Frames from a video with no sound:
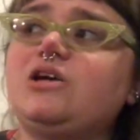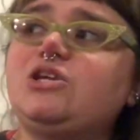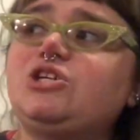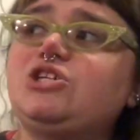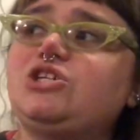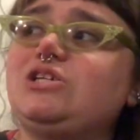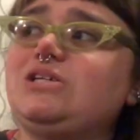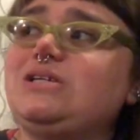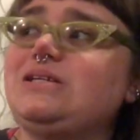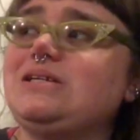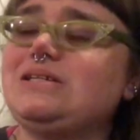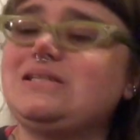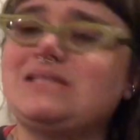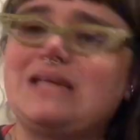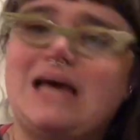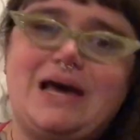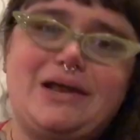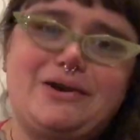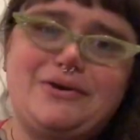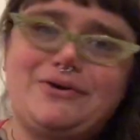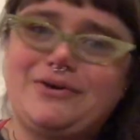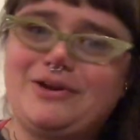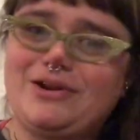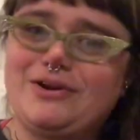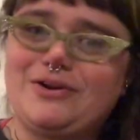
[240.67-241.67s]
She's
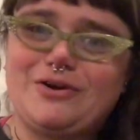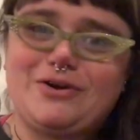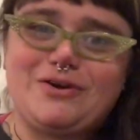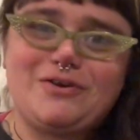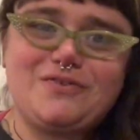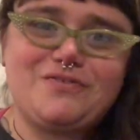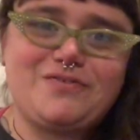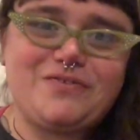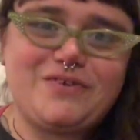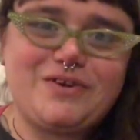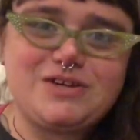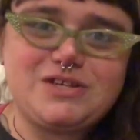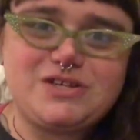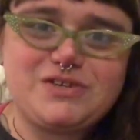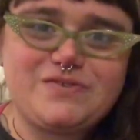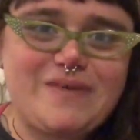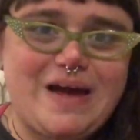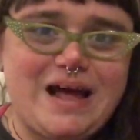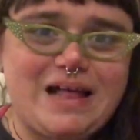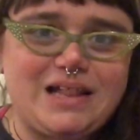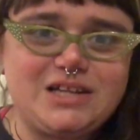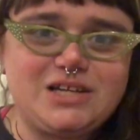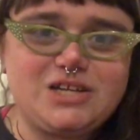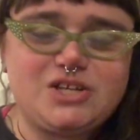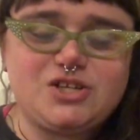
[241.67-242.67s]
entered in her first
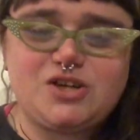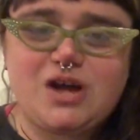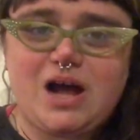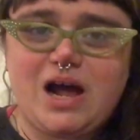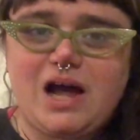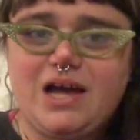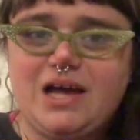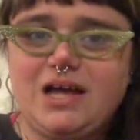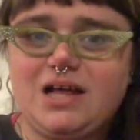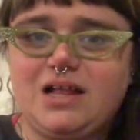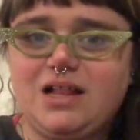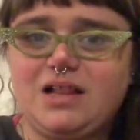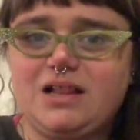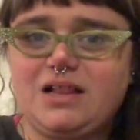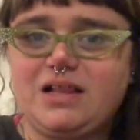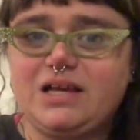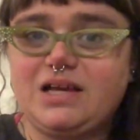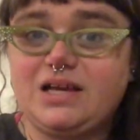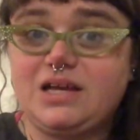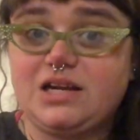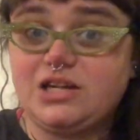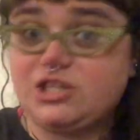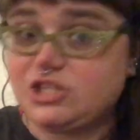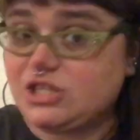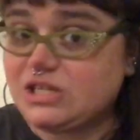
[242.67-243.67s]
rally trial
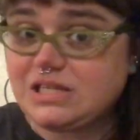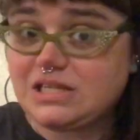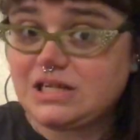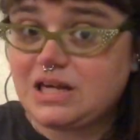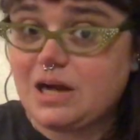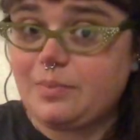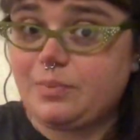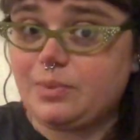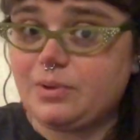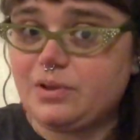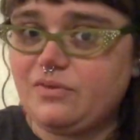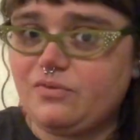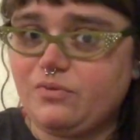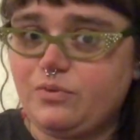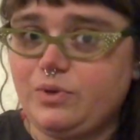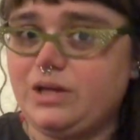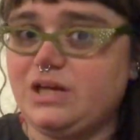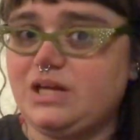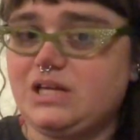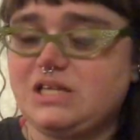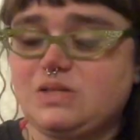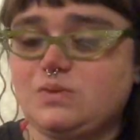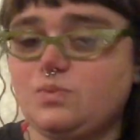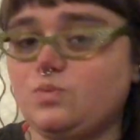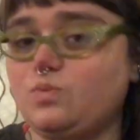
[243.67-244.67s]
in just a couple of
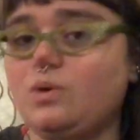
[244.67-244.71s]
weeks.